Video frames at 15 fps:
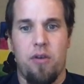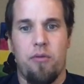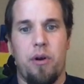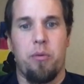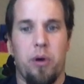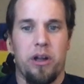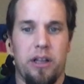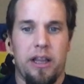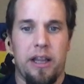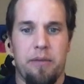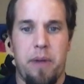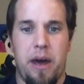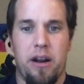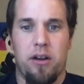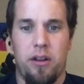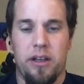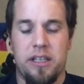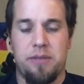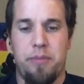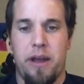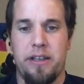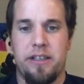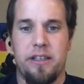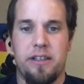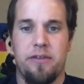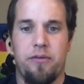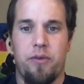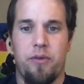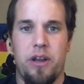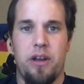we would click medical expenses
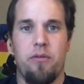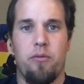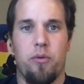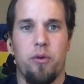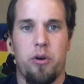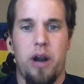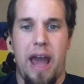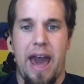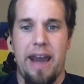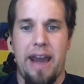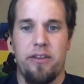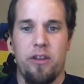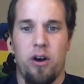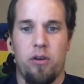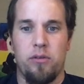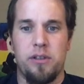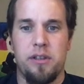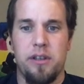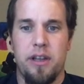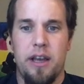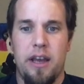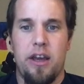if we were adding those.